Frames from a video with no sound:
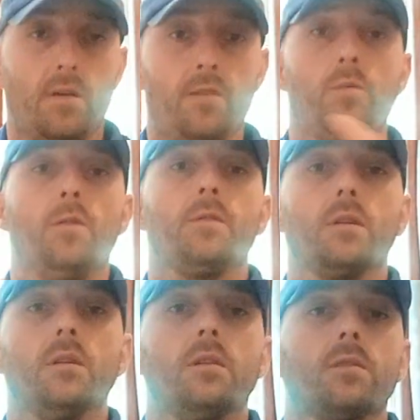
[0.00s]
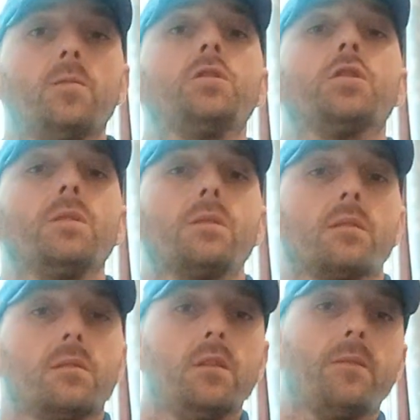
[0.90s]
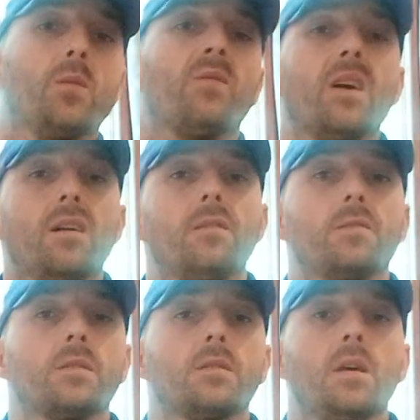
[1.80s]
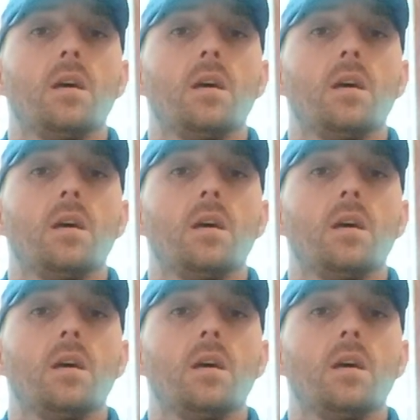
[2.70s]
above the earth, which is realm of elves